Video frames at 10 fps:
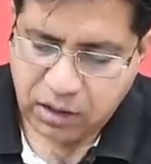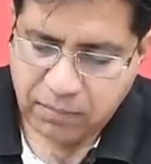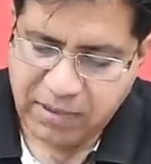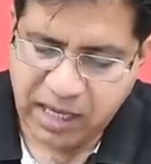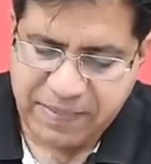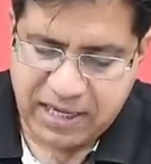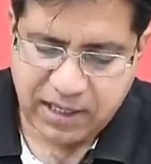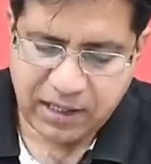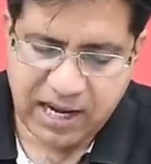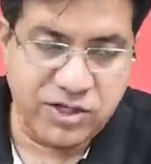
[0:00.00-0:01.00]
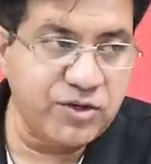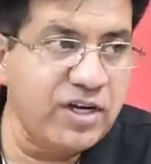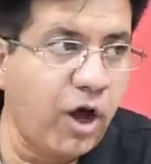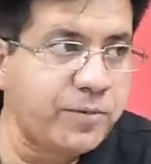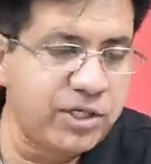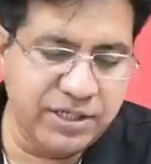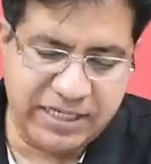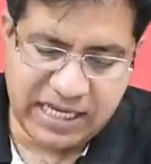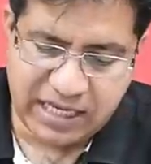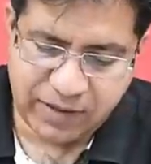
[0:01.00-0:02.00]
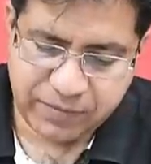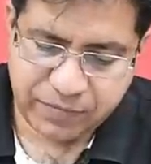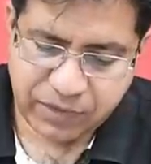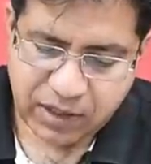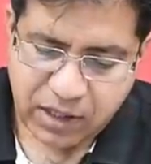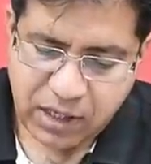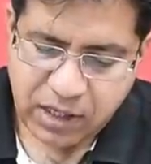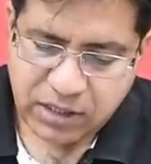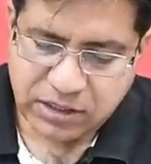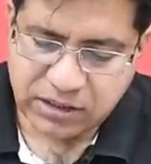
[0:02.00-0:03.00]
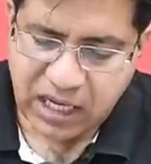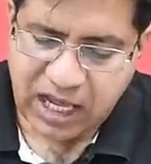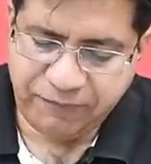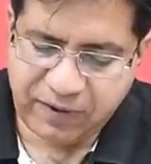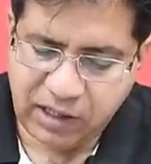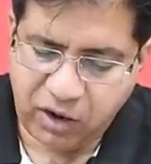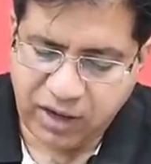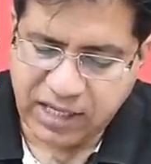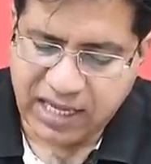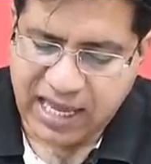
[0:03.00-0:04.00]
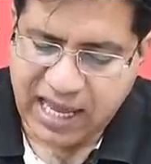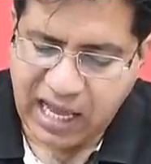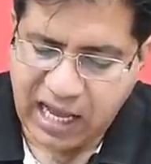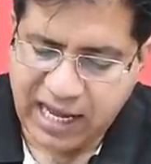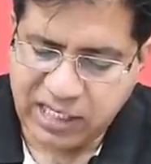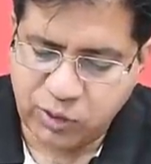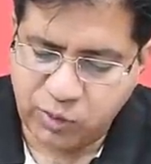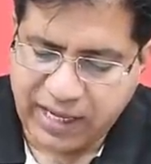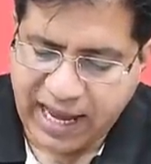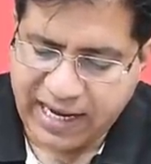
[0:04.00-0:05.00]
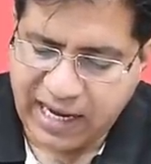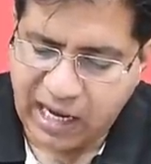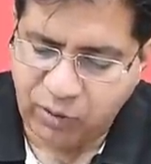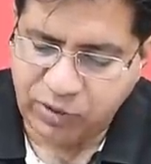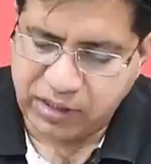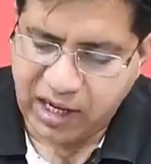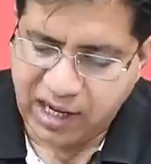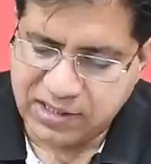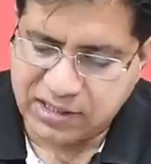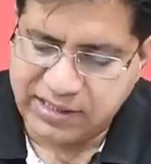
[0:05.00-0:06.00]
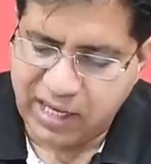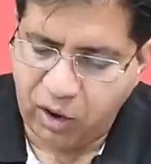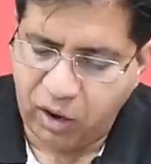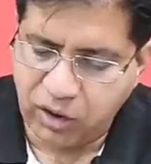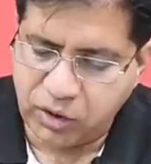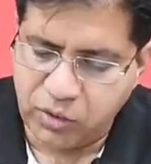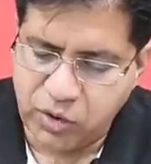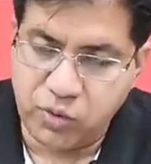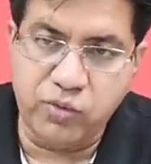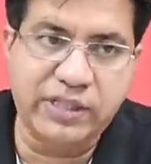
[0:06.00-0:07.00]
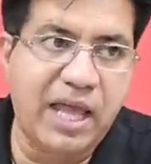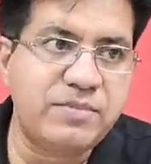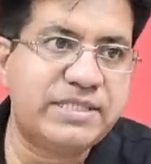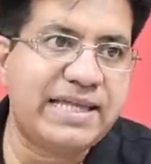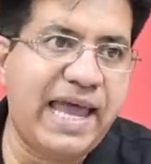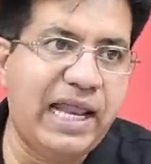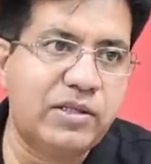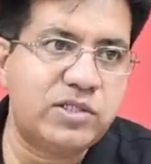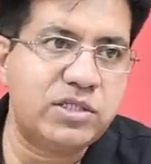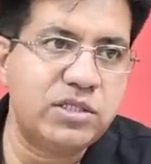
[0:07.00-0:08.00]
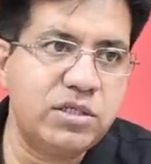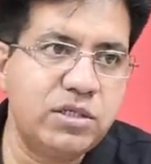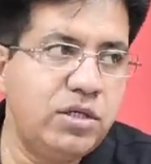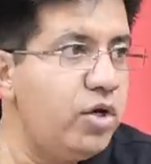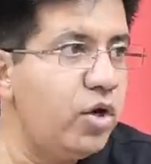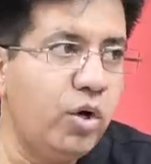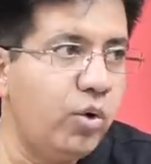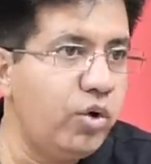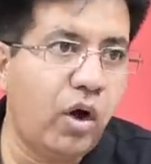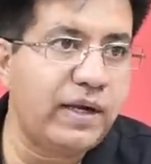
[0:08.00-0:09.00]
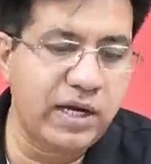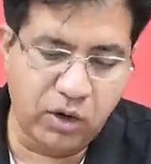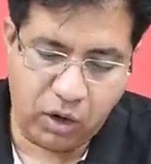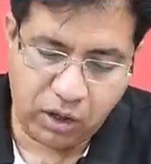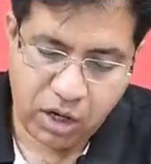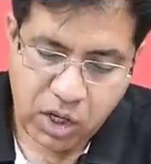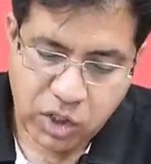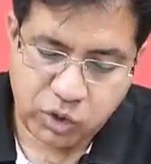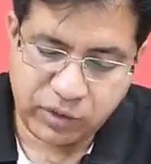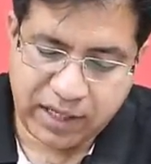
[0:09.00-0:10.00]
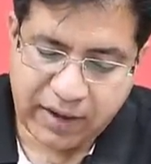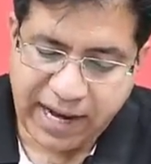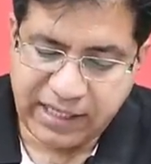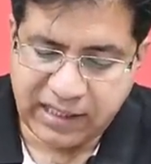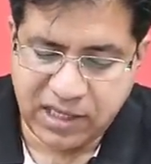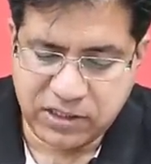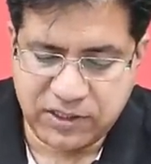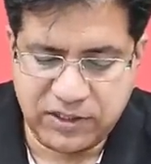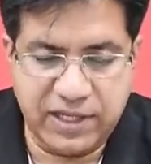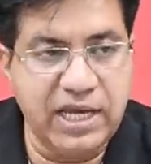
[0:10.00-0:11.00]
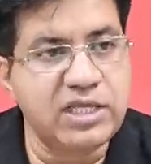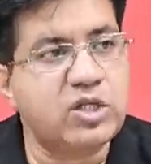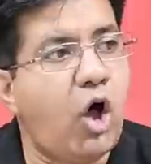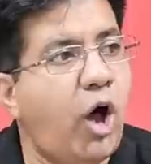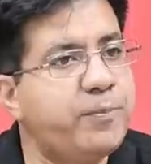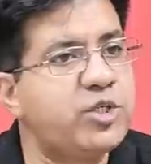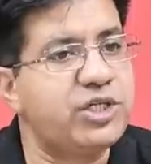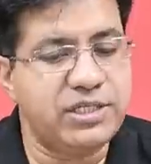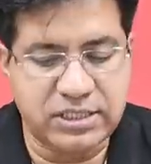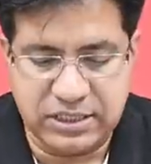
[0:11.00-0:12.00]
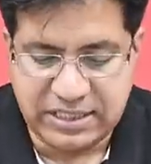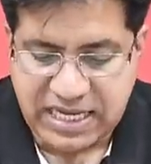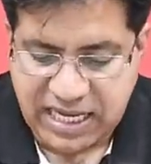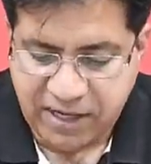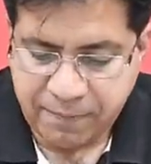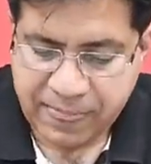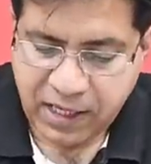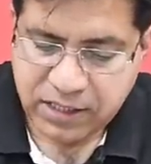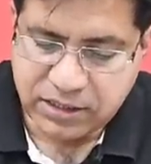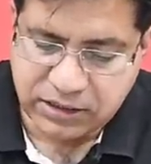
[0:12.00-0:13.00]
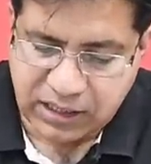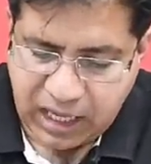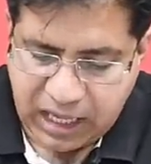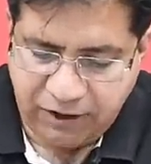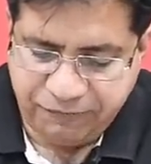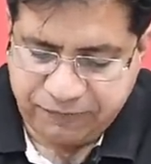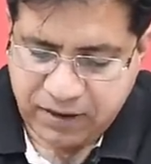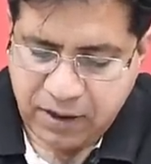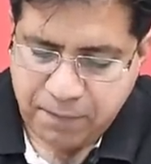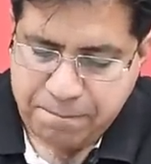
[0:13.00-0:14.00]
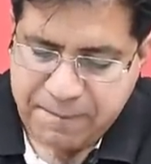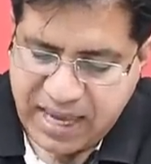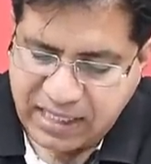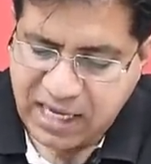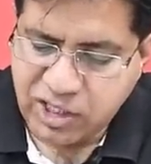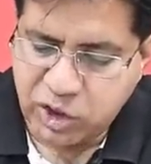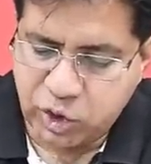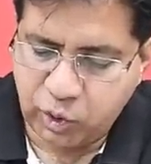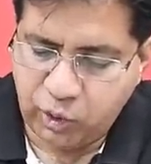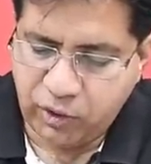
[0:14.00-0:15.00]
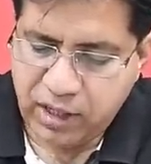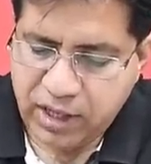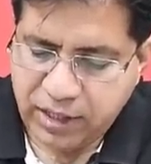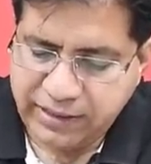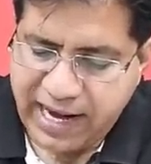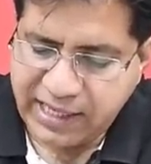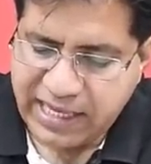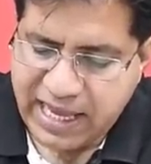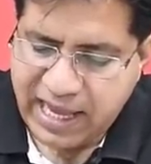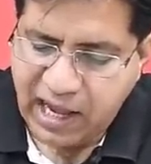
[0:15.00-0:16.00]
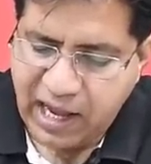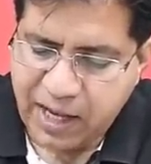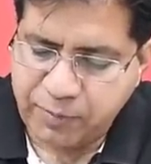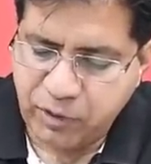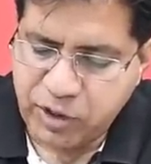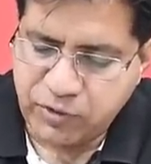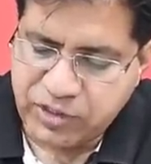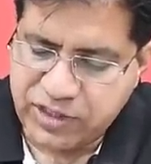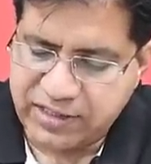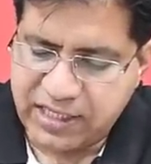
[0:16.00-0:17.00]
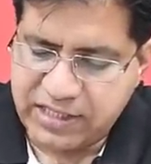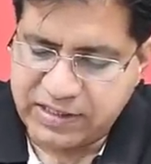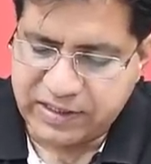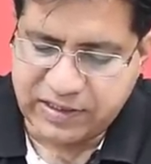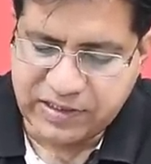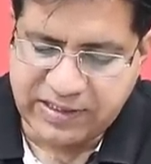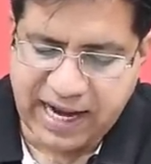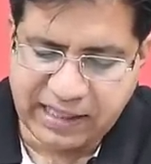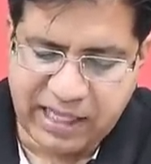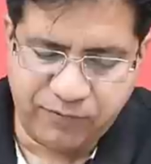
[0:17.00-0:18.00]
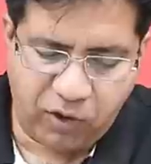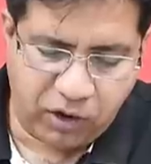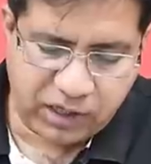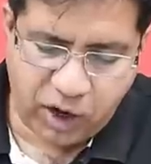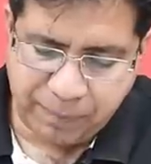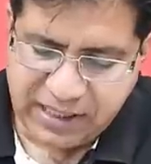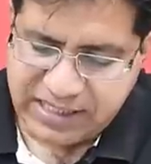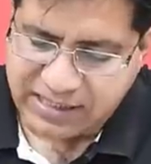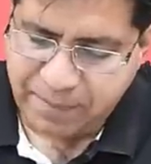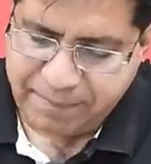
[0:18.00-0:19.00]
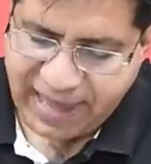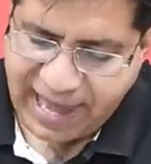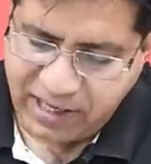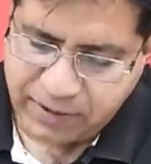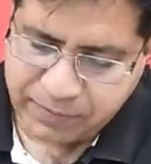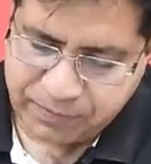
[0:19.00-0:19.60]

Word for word: Maybe. Let's read option D. Staff allowing AI to carry out tasks they ought to do themselves. No, not at all. So the right answer is option C, staff making sure that AI produces the results that they want. Now please come back.